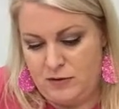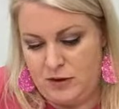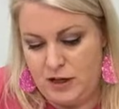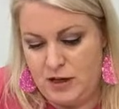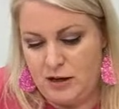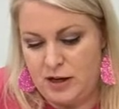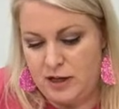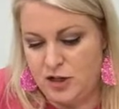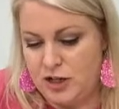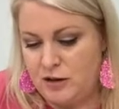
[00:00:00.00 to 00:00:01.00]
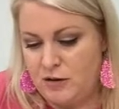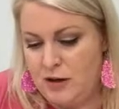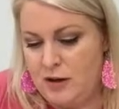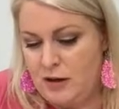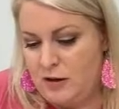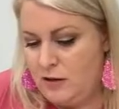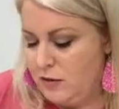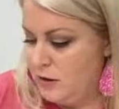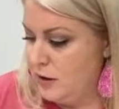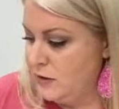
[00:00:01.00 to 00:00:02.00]
the etching,
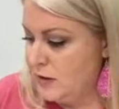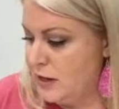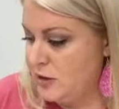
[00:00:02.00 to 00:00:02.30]
because that